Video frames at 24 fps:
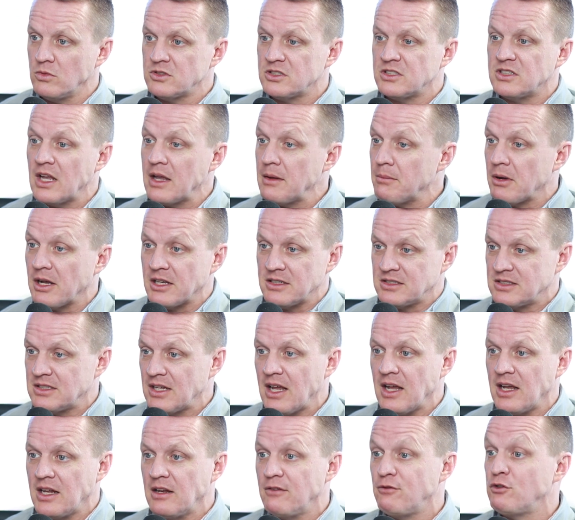state by
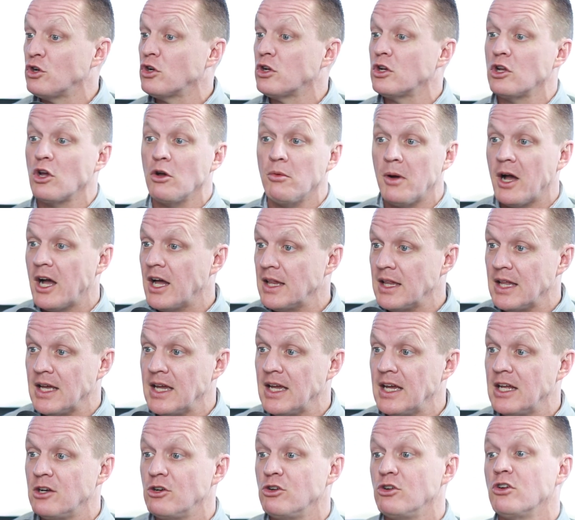state if you're going to go buy
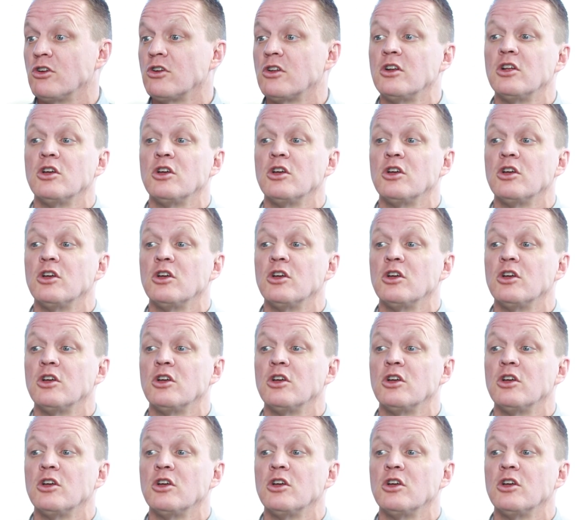land or you're going